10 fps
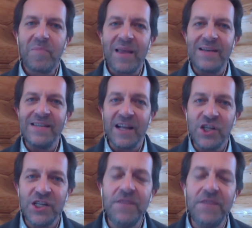start
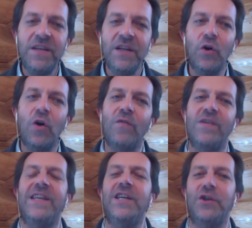shifting the
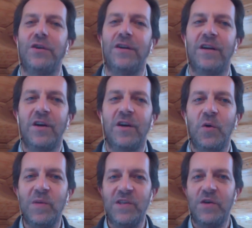conversation
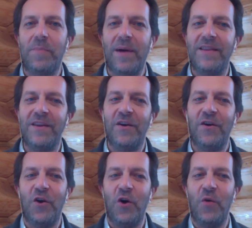with your partner
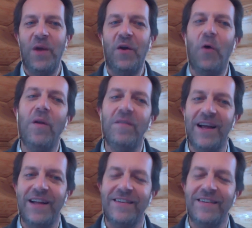around all of that.